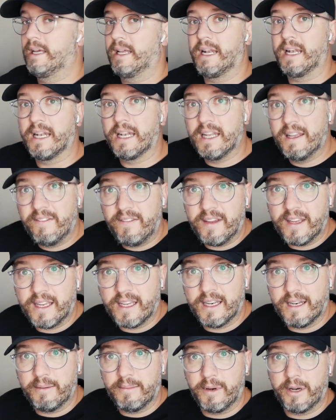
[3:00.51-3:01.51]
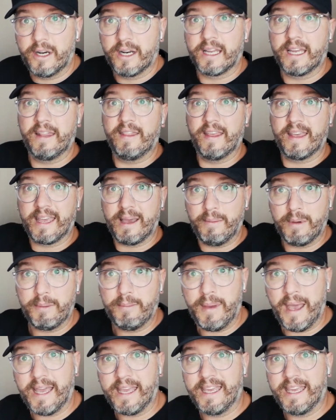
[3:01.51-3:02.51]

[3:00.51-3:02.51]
living in America, and then coming back